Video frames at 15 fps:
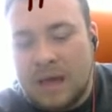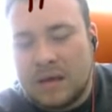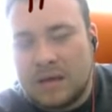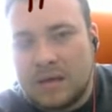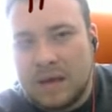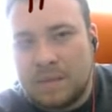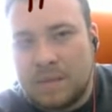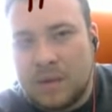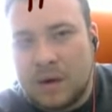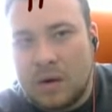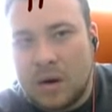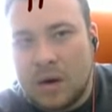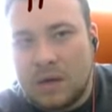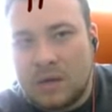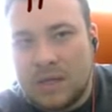except
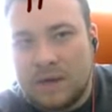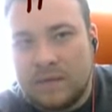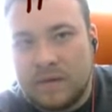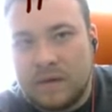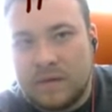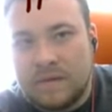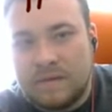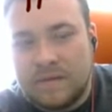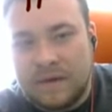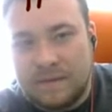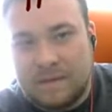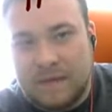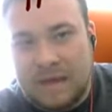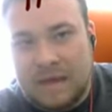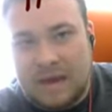they're all level
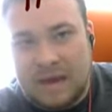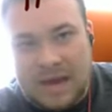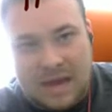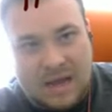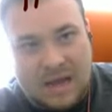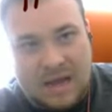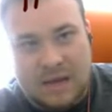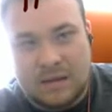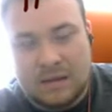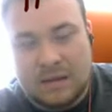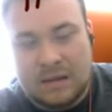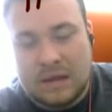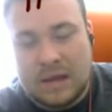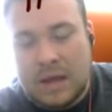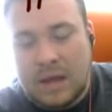
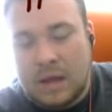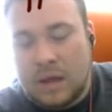fifty-nines.